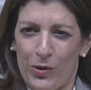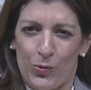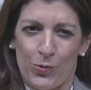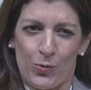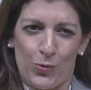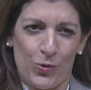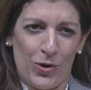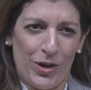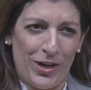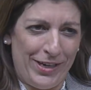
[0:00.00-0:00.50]

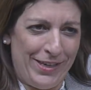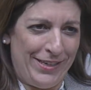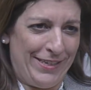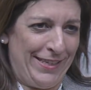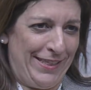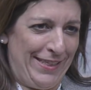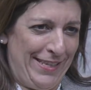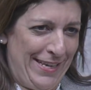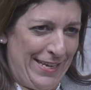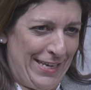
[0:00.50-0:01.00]
right
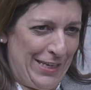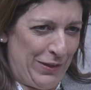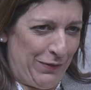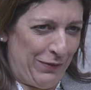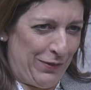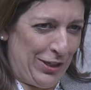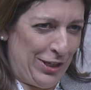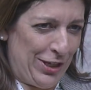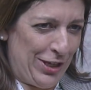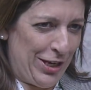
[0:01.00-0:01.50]
at the end
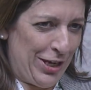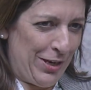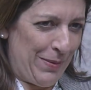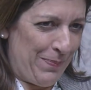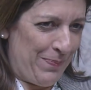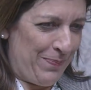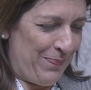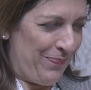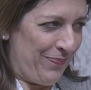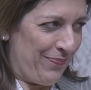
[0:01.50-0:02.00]
of
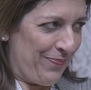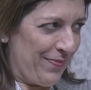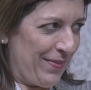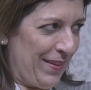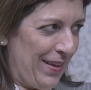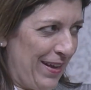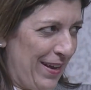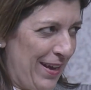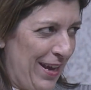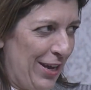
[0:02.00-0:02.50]
time.
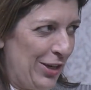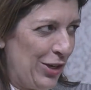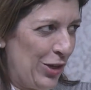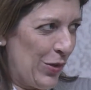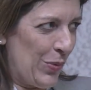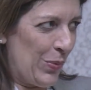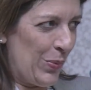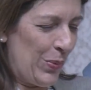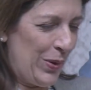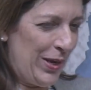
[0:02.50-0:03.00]
I
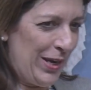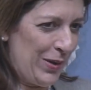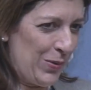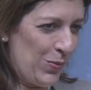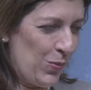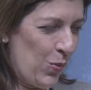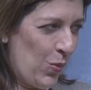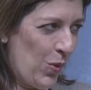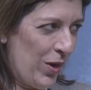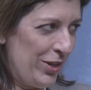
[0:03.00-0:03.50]
know we had
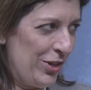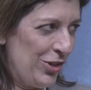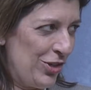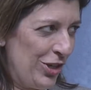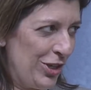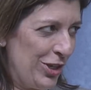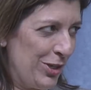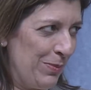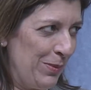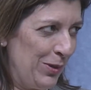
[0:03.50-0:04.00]
one
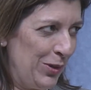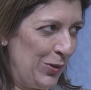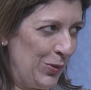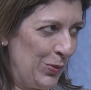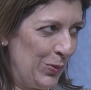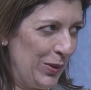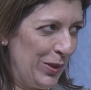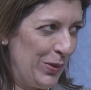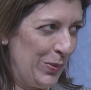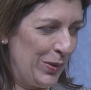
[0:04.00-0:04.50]
gentleman who
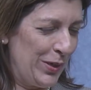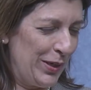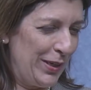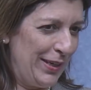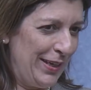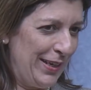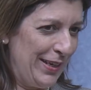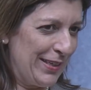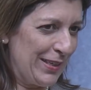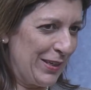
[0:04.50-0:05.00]
really wanted
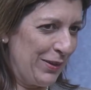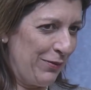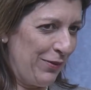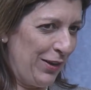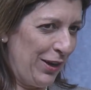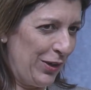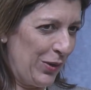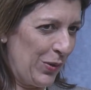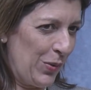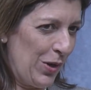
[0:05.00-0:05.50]
to ask a
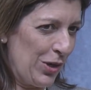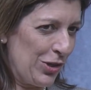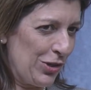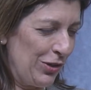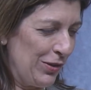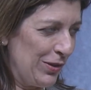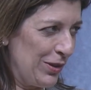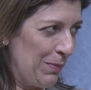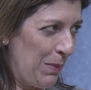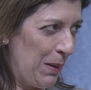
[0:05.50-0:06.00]
final
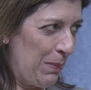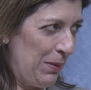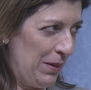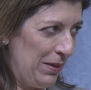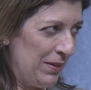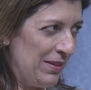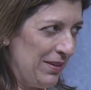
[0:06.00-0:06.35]
question, so maybe it,